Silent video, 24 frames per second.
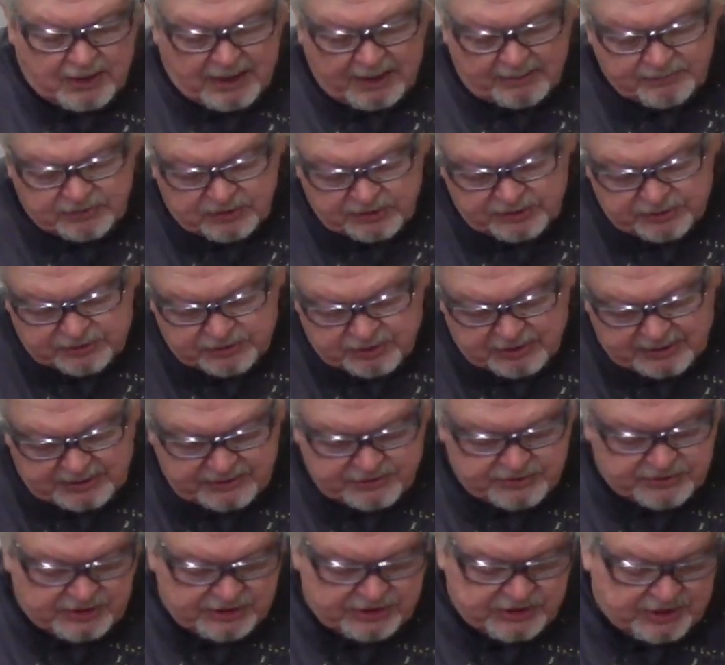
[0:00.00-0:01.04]
I'm going to
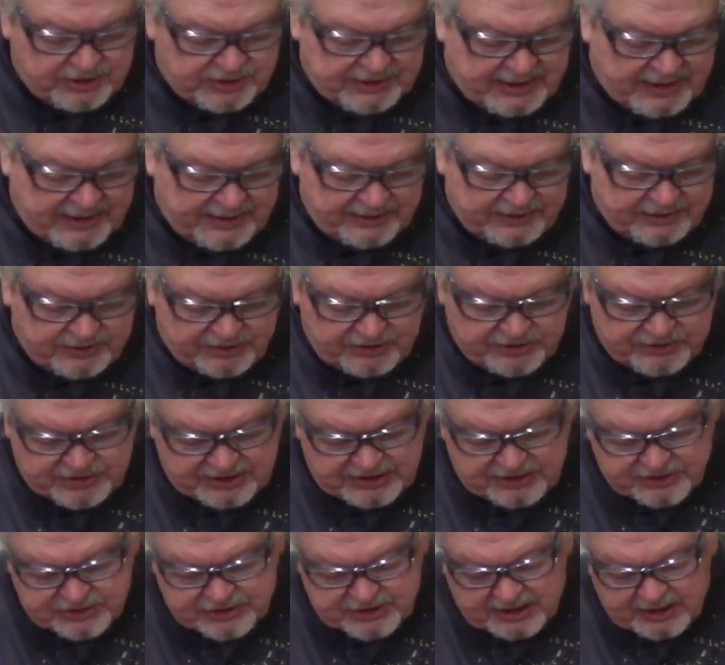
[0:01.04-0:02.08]
transition down into this
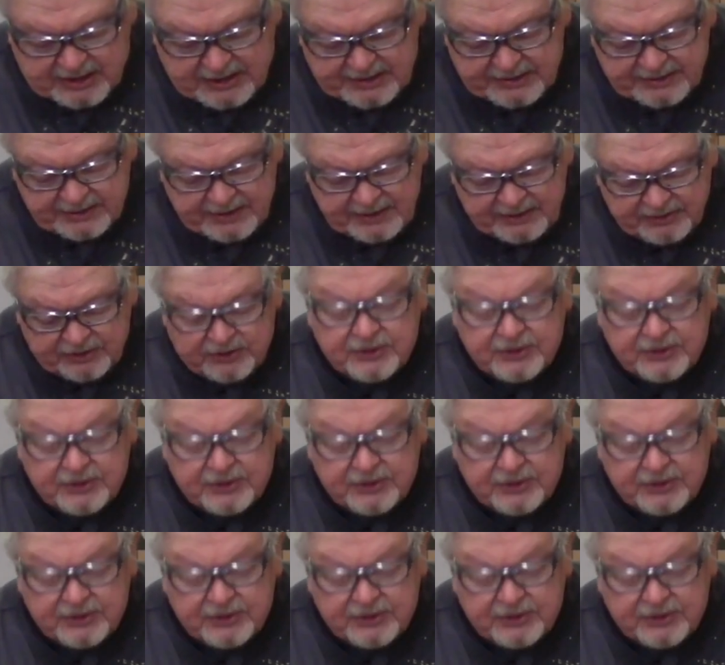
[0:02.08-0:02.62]
inside.